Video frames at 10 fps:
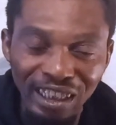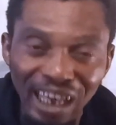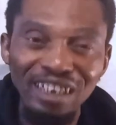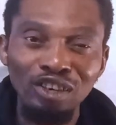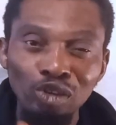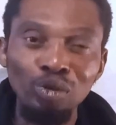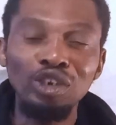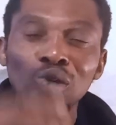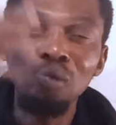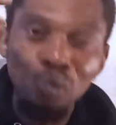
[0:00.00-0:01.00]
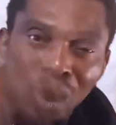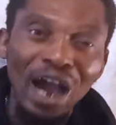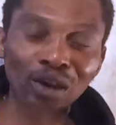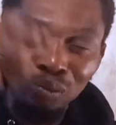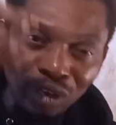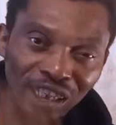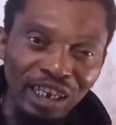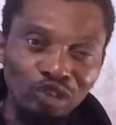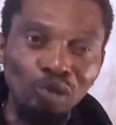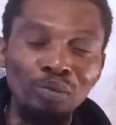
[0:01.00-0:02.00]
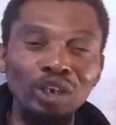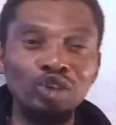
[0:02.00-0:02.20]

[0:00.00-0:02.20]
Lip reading: That is the reason why we need to make